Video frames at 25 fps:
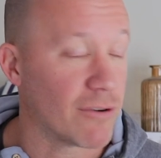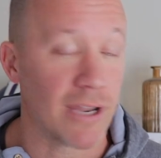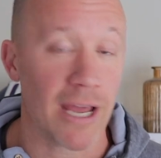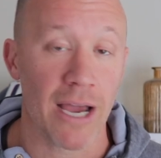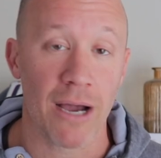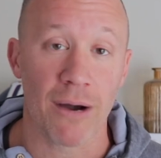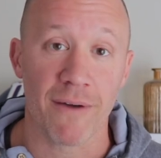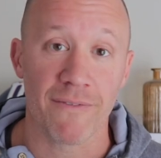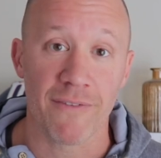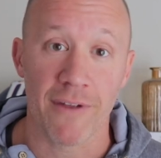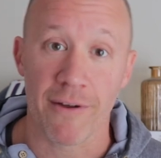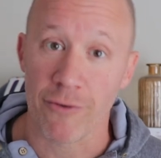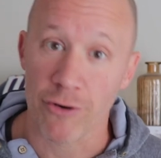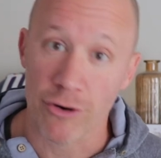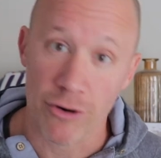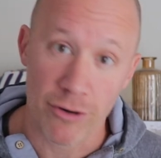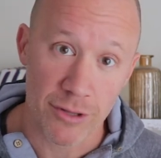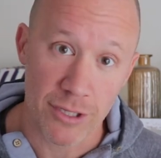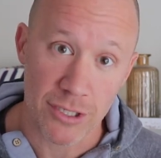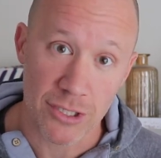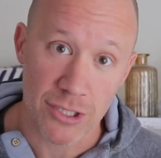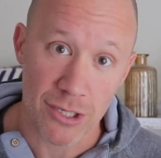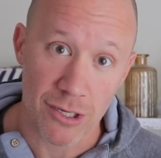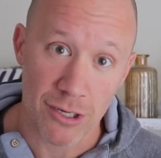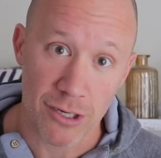Now, I've never heard
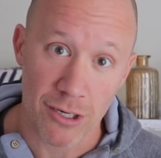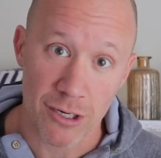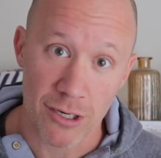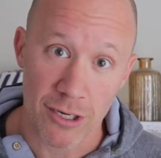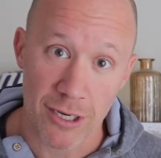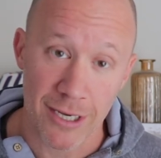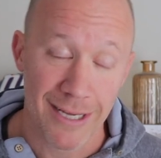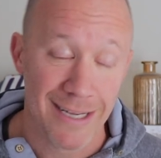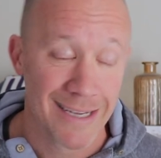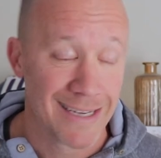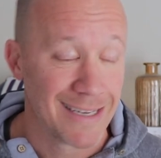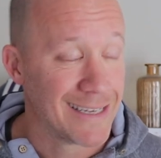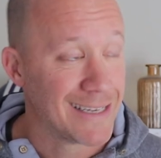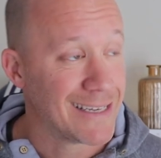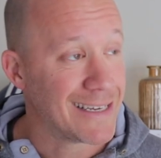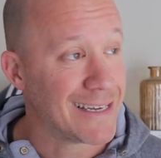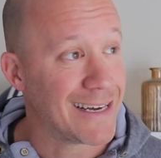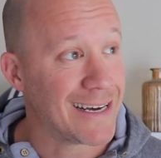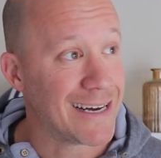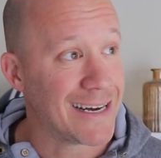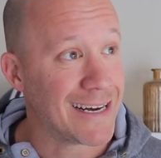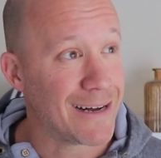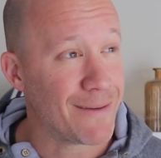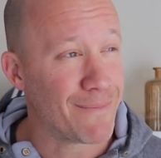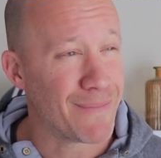the song,
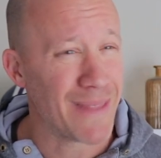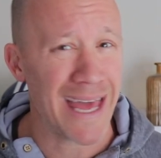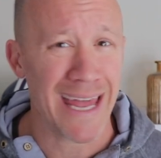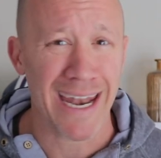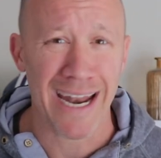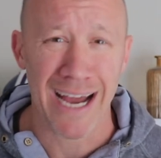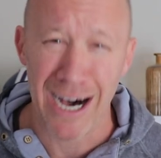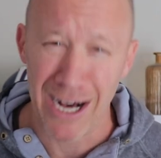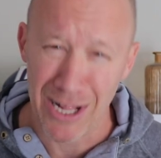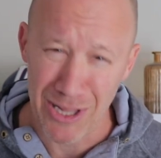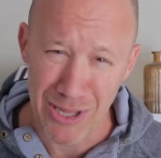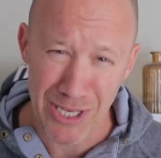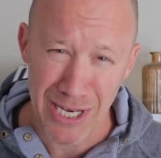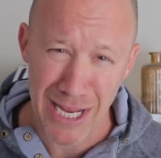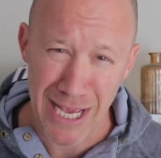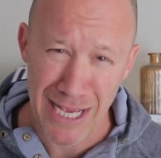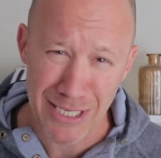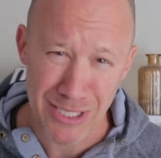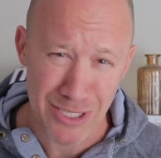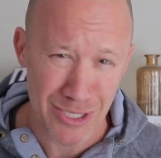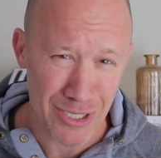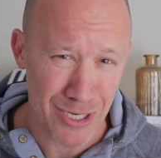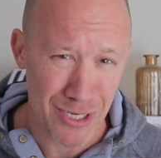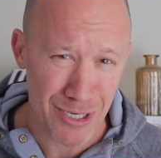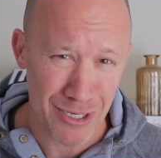that holiday
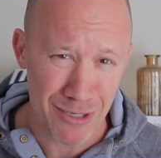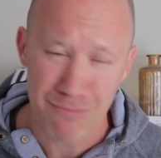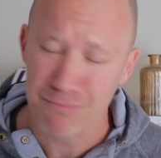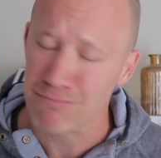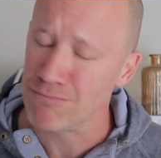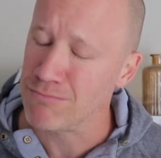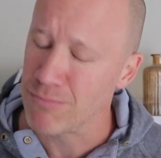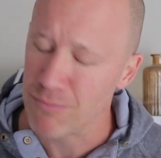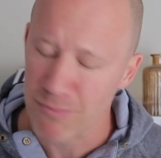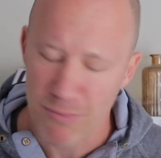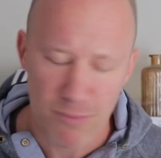song,